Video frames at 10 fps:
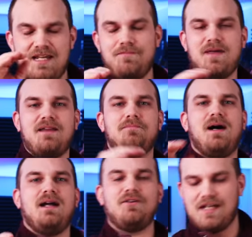keep that in
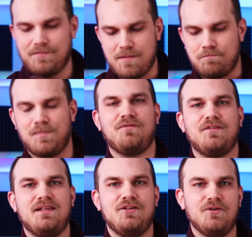mind or keep that
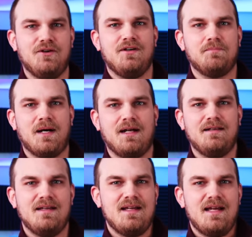buffeting you heard in
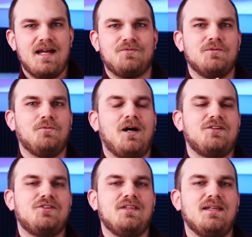mind as we
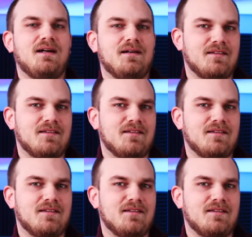watch the, uh,